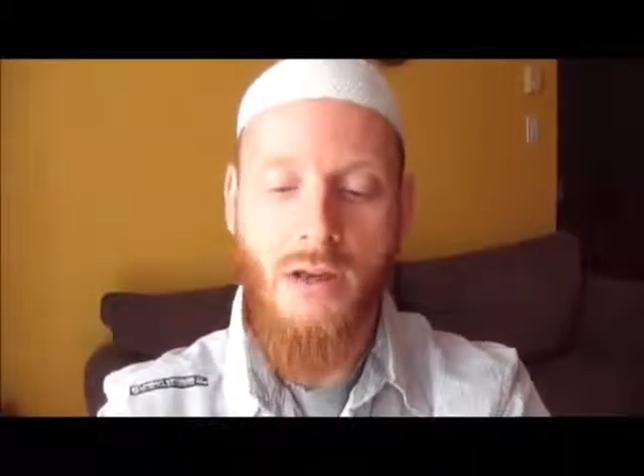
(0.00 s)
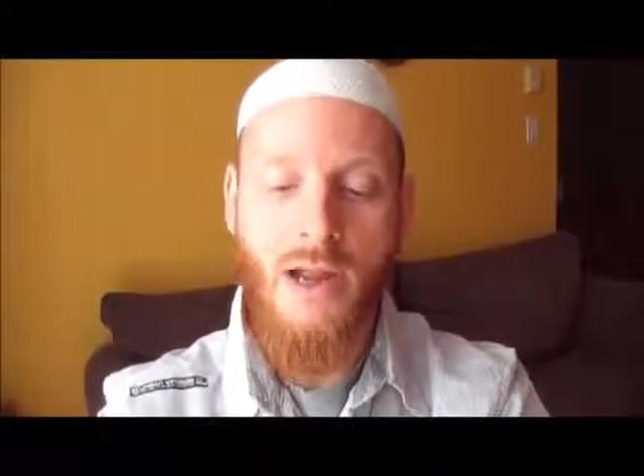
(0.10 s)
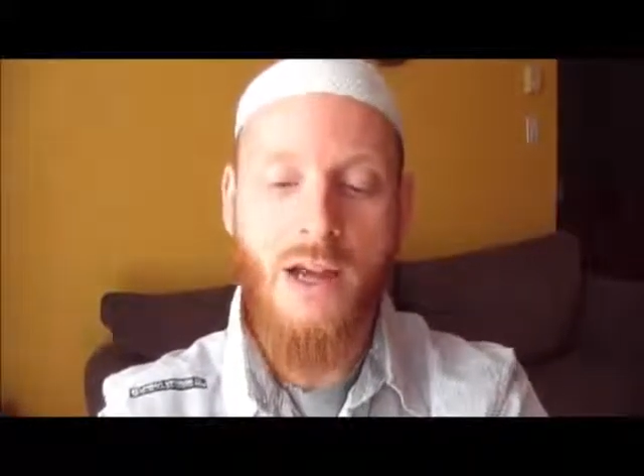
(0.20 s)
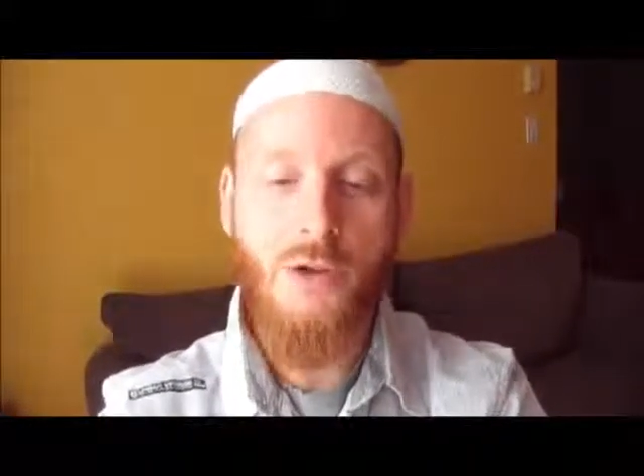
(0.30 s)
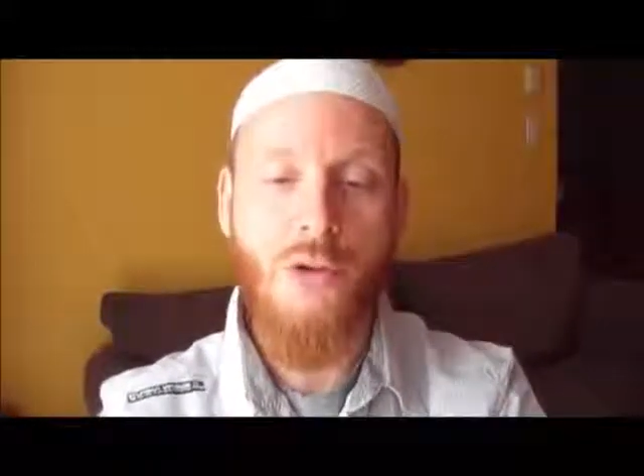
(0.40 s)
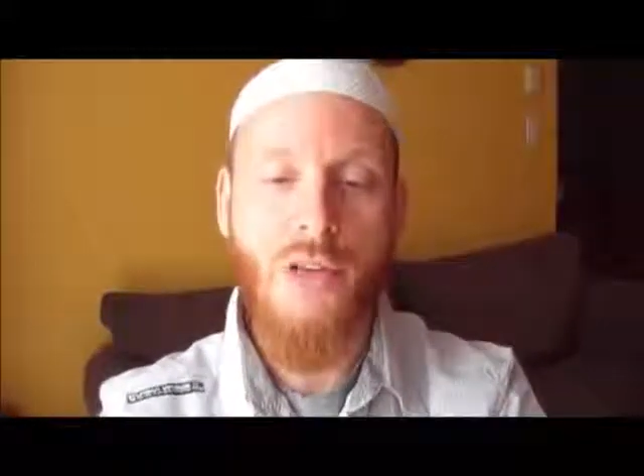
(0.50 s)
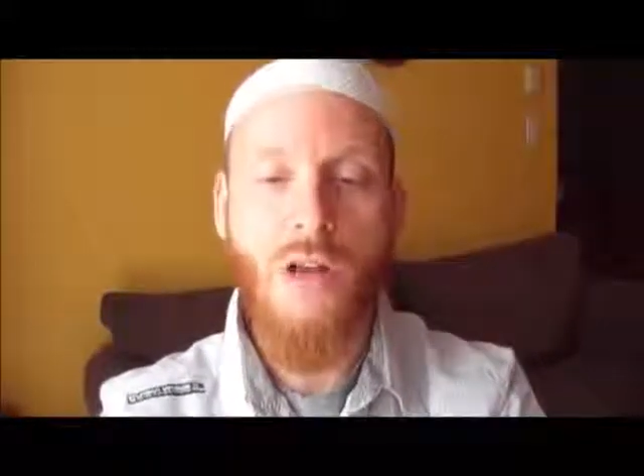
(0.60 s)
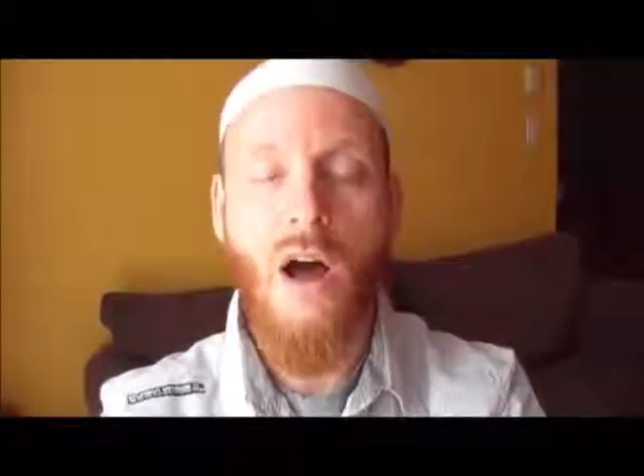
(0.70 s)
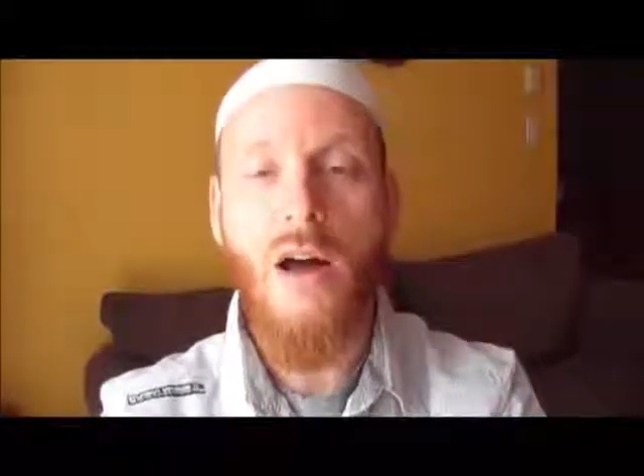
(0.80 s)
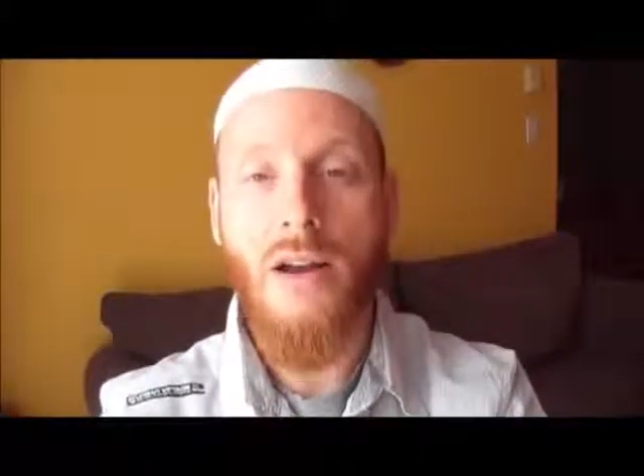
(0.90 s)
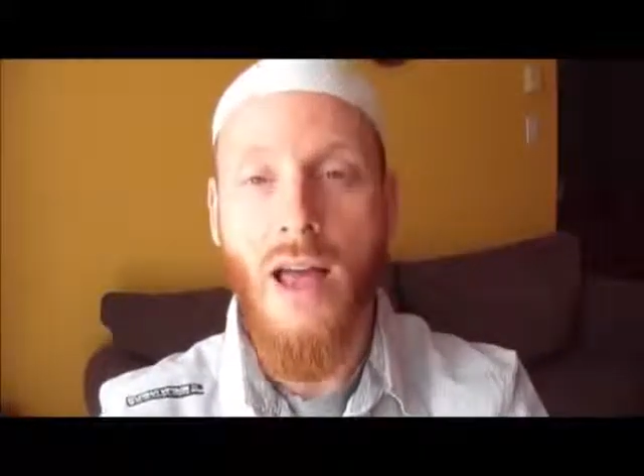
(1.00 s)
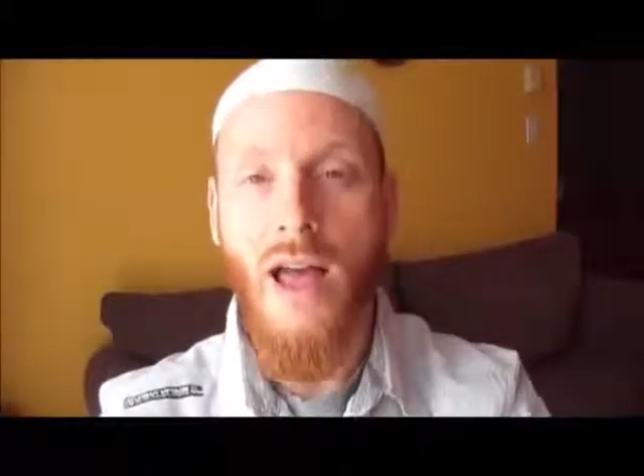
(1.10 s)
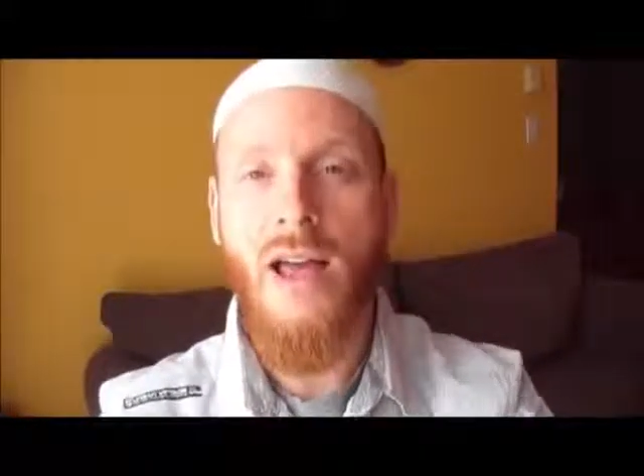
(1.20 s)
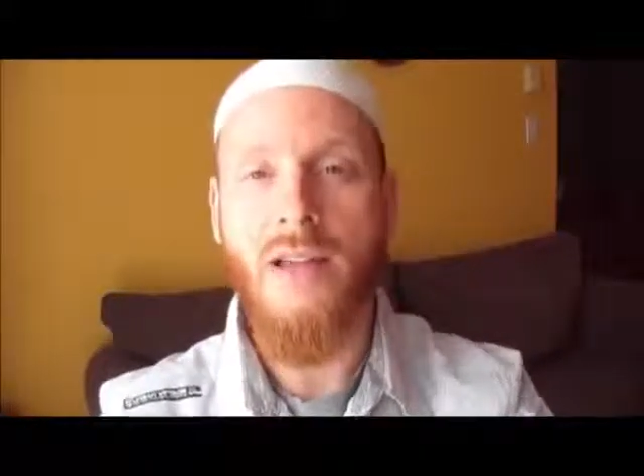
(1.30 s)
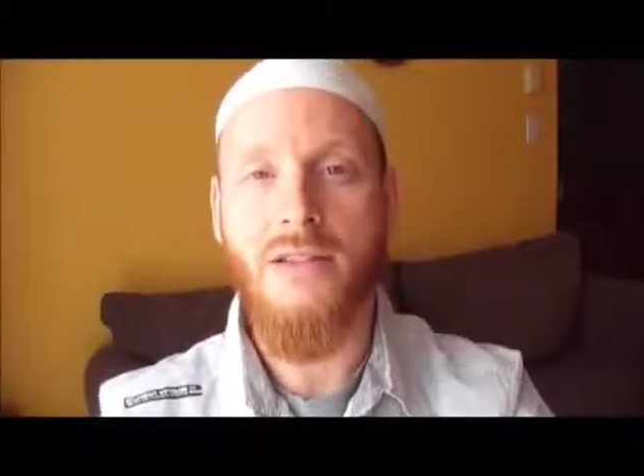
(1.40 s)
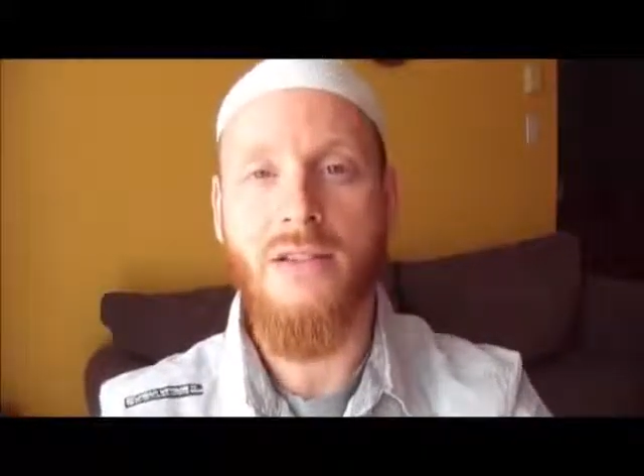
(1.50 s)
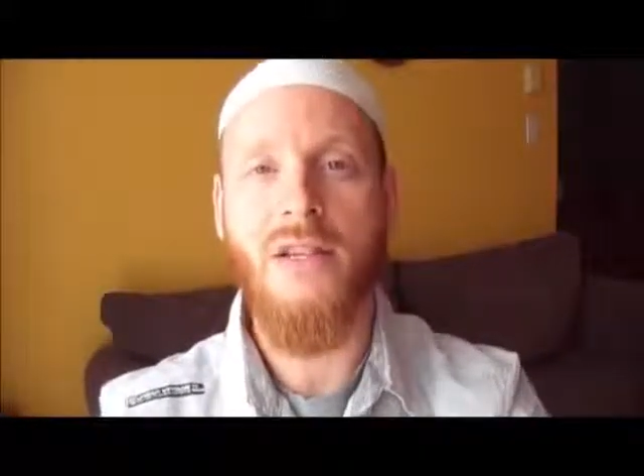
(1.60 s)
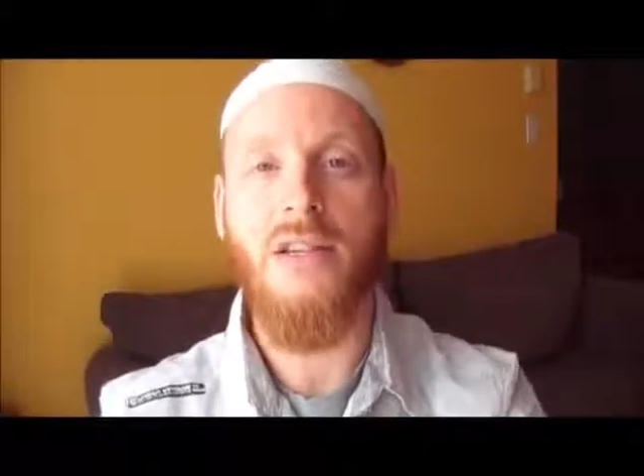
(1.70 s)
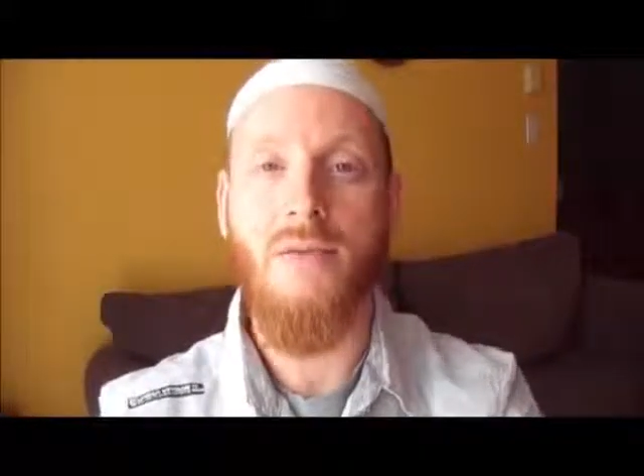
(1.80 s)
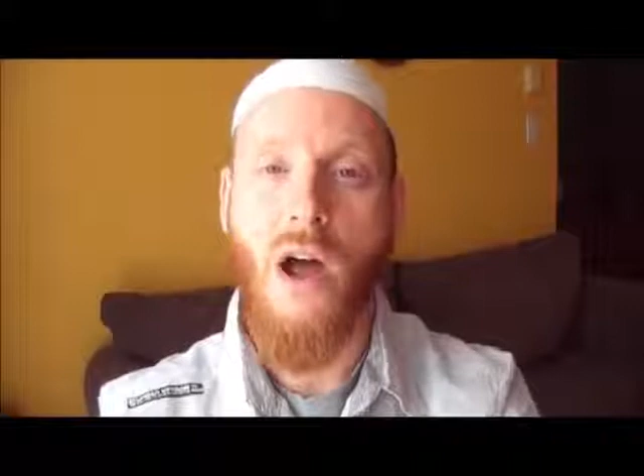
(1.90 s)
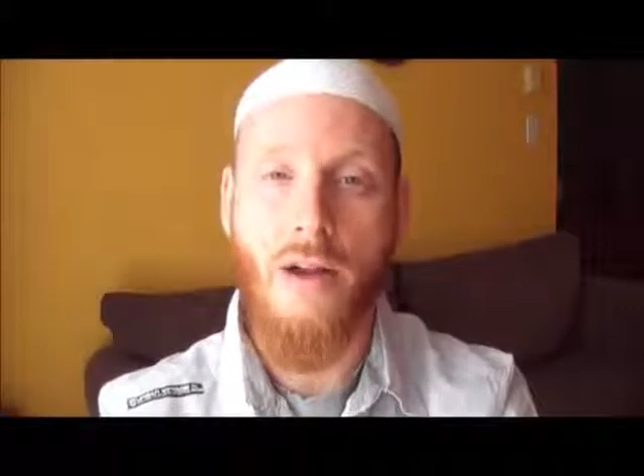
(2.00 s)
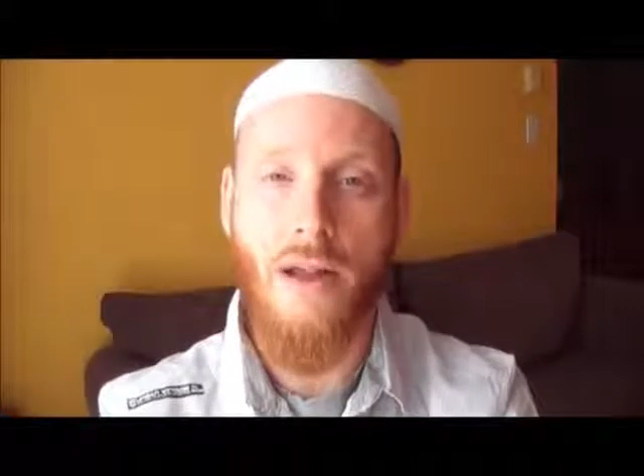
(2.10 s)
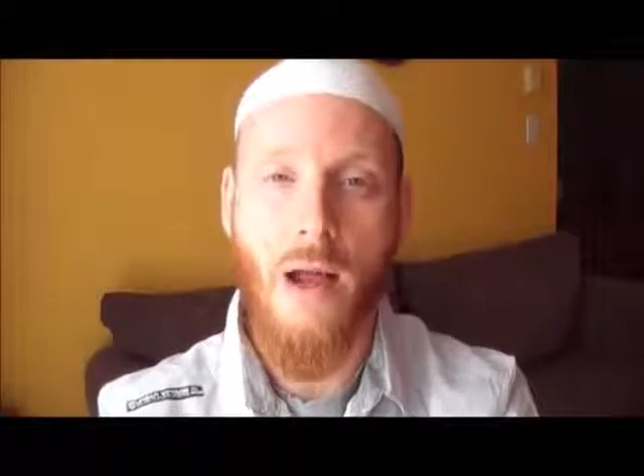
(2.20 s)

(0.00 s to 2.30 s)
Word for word: Naturally, God has the divine